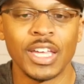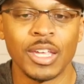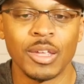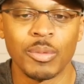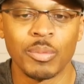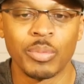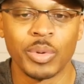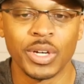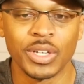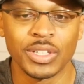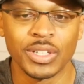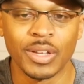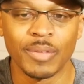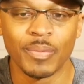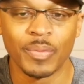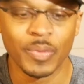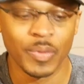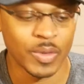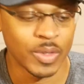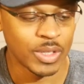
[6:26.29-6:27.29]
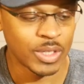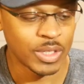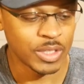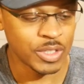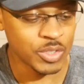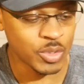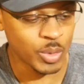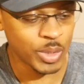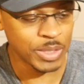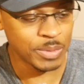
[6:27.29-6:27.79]
But
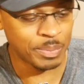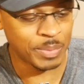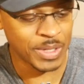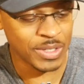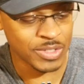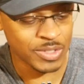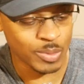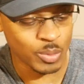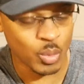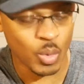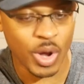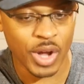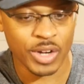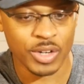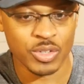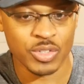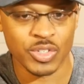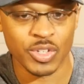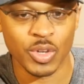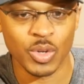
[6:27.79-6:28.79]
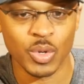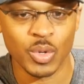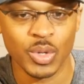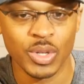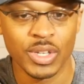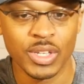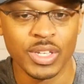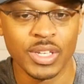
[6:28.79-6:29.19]
let's go ahead and bend some wire. So